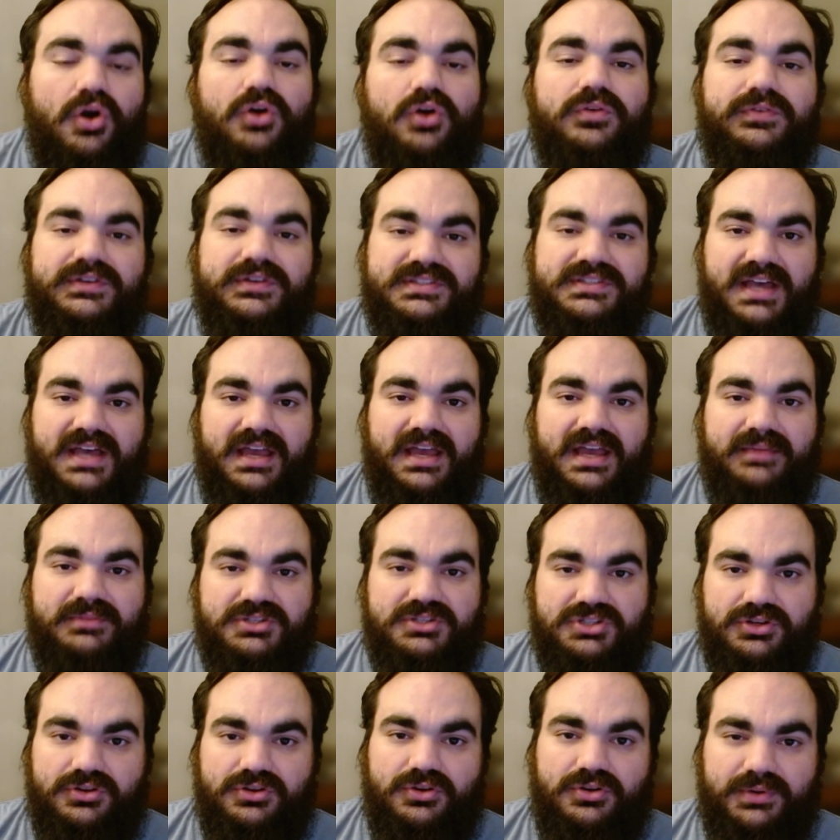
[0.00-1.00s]
Over time,
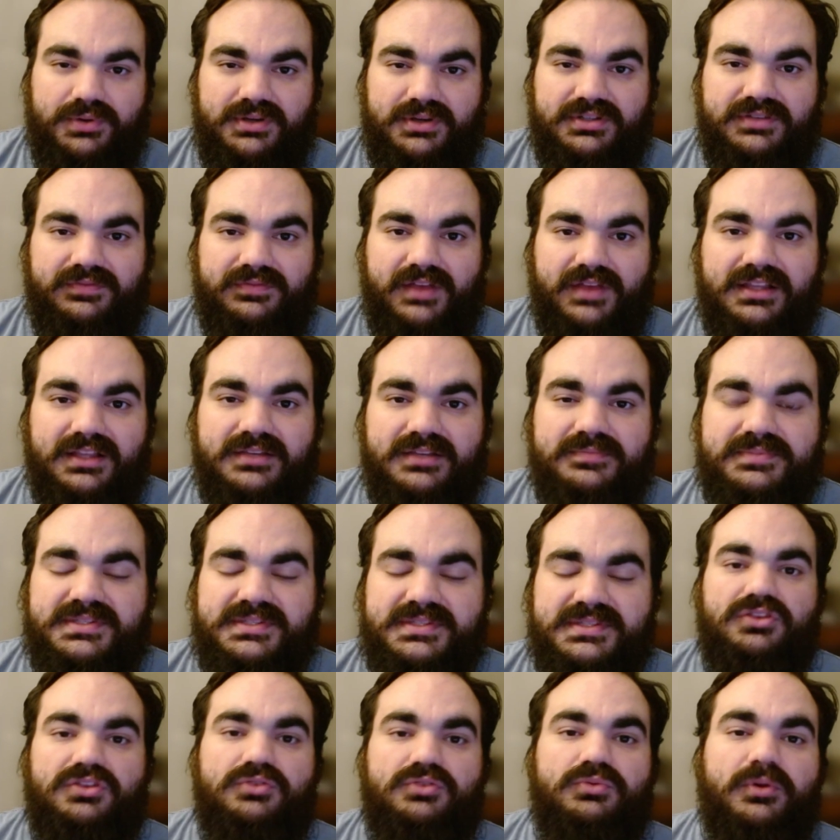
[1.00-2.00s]
as your career develops,
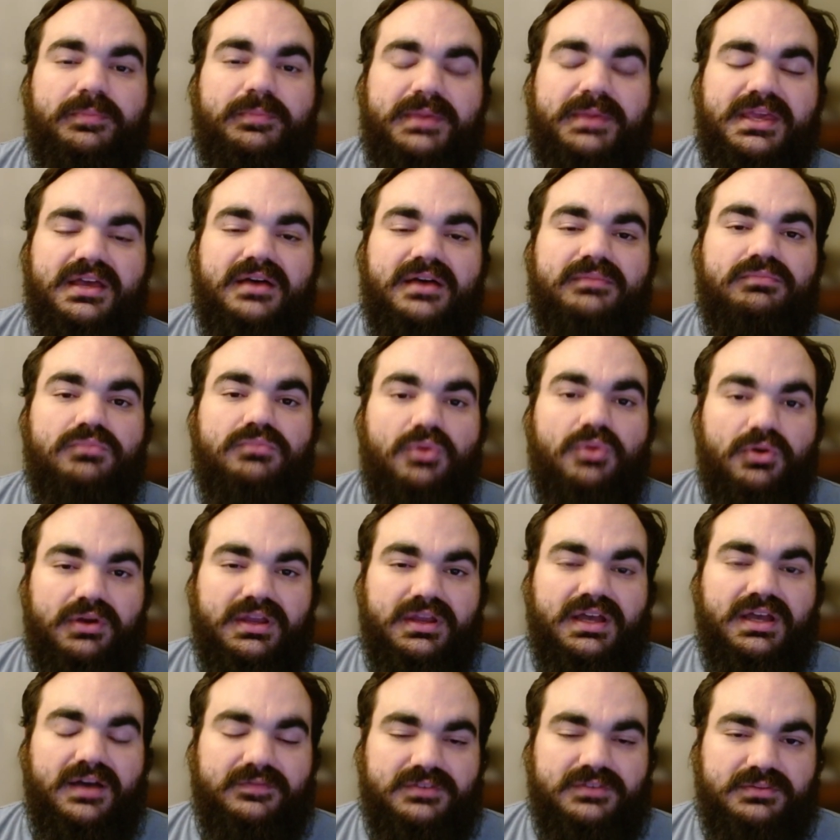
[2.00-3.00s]
you will become more
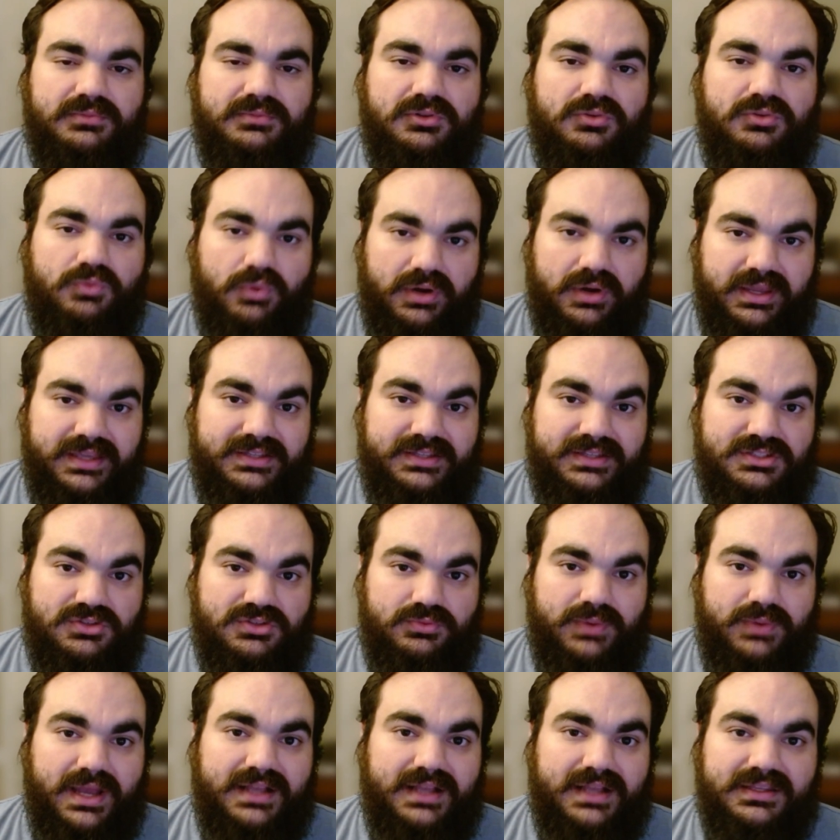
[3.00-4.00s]
comfortable working
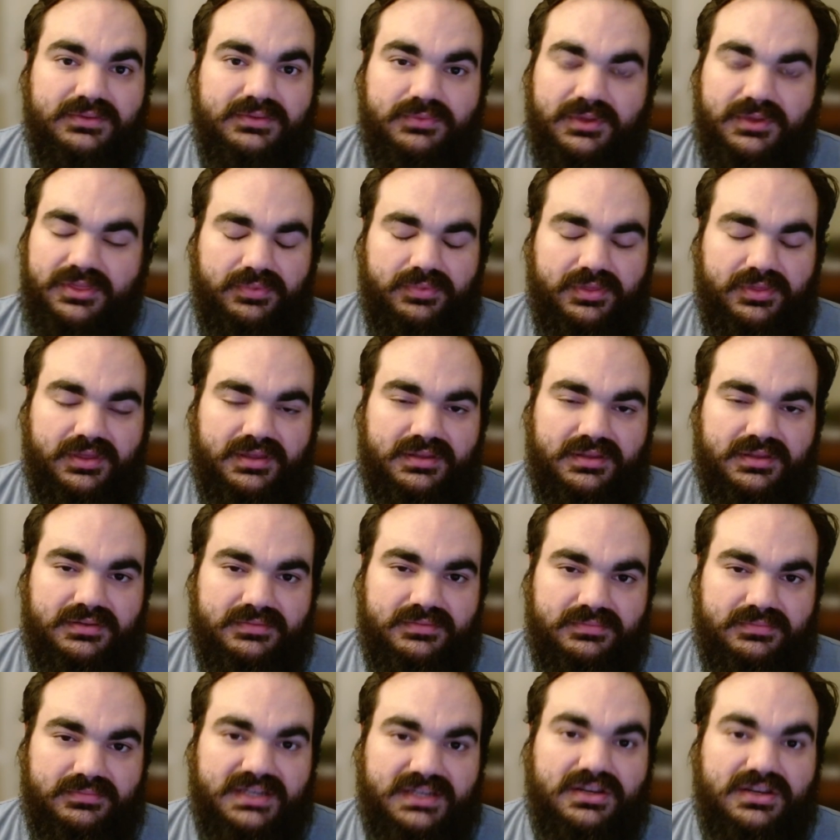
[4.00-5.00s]
directly with
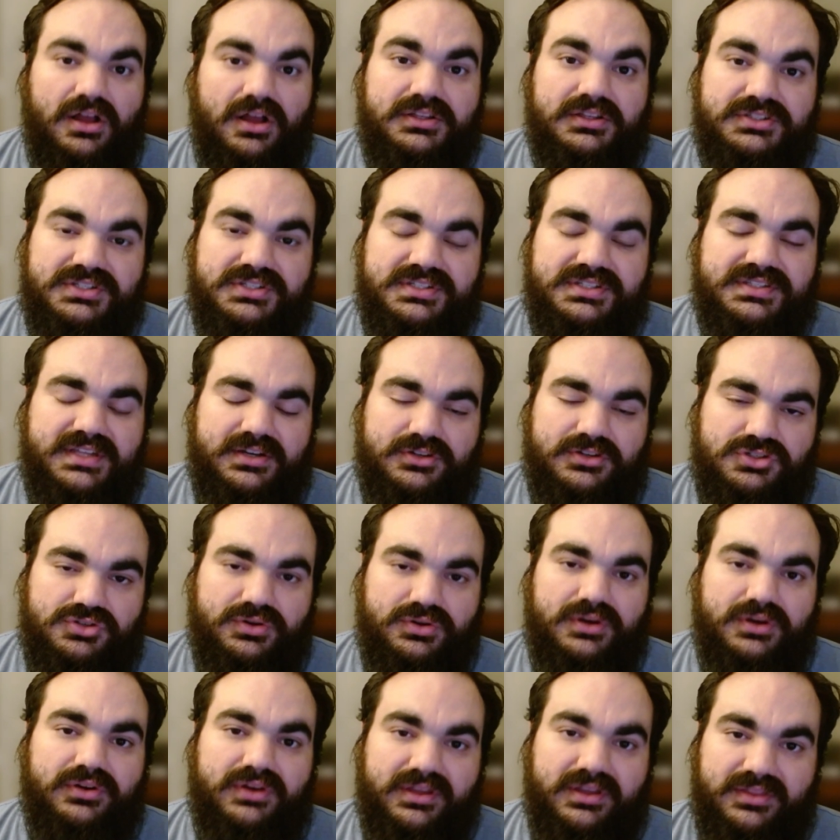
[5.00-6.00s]
the technologies that are
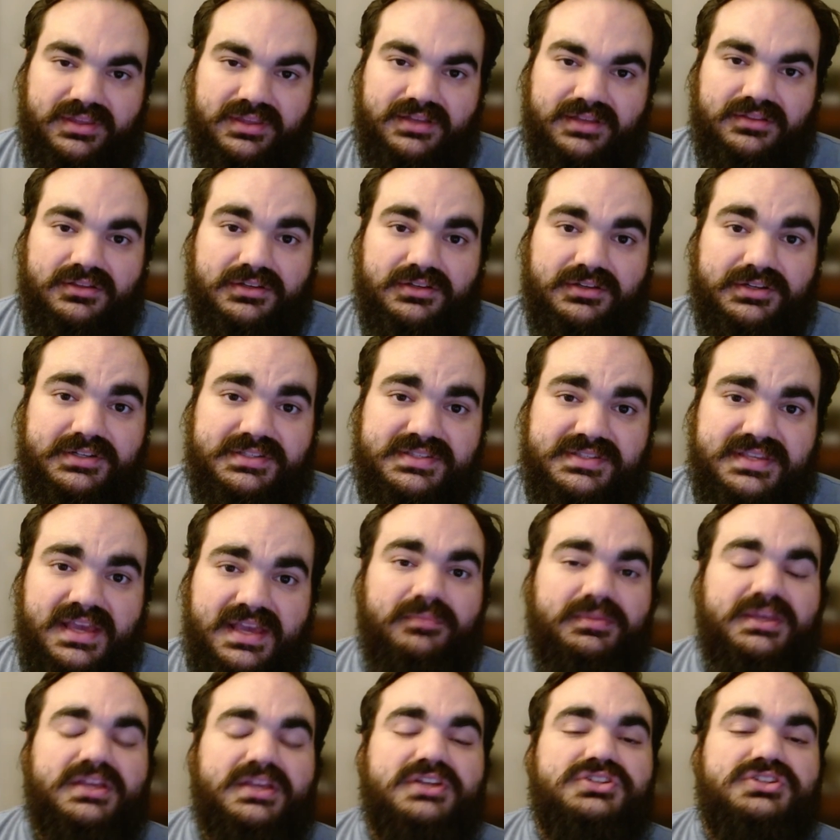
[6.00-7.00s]
triggering the alerts
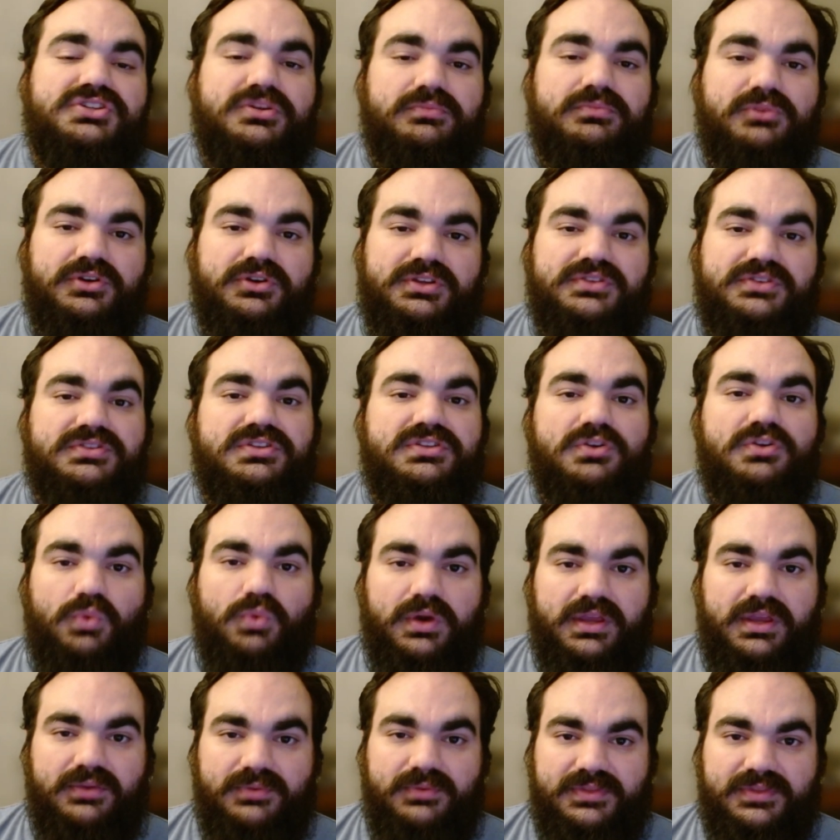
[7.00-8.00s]
because you're more used to
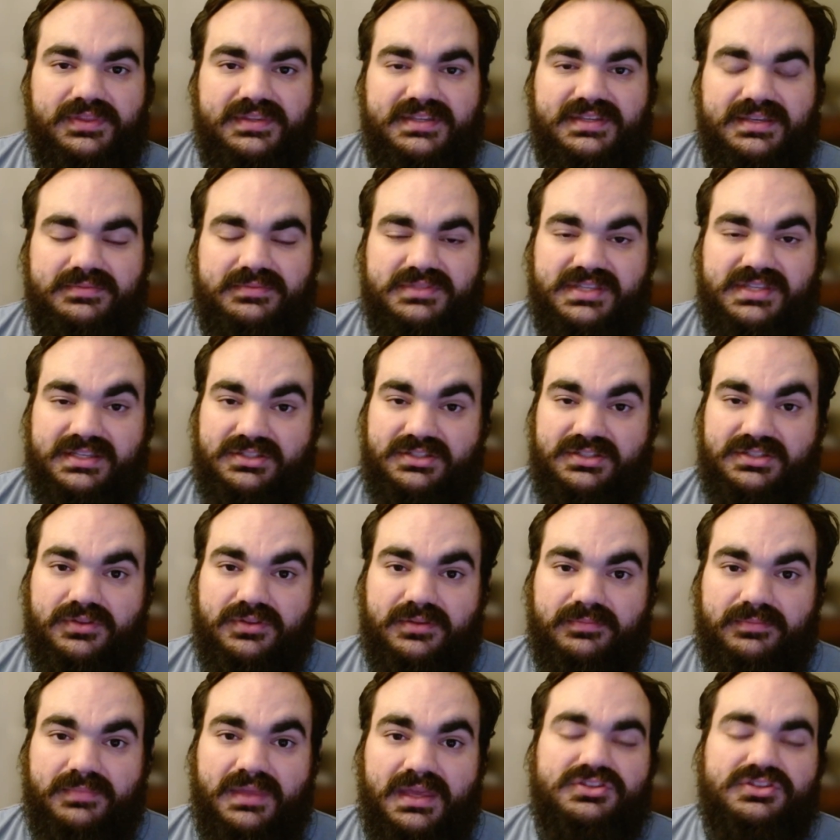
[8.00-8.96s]
working with the teams that do them.